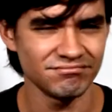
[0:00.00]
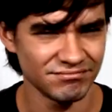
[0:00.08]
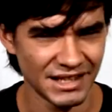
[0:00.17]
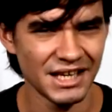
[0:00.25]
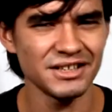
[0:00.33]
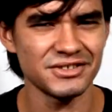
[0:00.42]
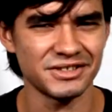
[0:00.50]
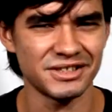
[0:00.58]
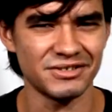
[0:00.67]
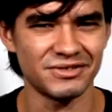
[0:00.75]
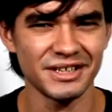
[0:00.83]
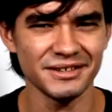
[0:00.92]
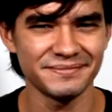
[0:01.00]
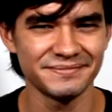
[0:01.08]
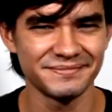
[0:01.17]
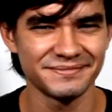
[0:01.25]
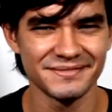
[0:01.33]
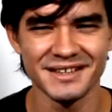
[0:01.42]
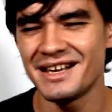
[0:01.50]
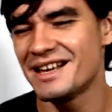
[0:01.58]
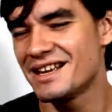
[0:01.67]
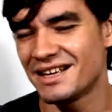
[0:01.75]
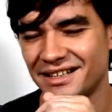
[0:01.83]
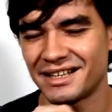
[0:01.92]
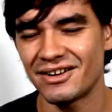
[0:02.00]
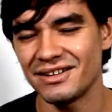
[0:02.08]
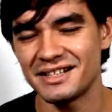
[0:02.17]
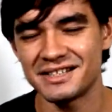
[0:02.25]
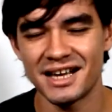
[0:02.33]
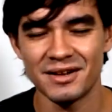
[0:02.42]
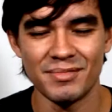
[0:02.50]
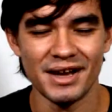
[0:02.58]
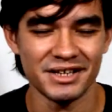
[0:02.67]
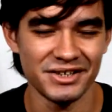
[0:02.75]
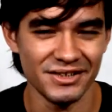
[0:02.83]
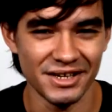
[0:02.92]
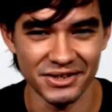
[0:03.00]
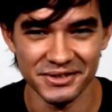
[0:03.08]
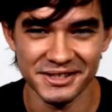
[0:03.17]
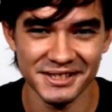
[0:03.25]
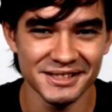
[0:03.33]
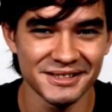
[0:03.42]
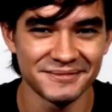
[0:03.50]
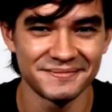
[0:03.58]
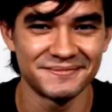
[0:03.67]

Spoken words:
Interesting, right? Now let's get back to the uses.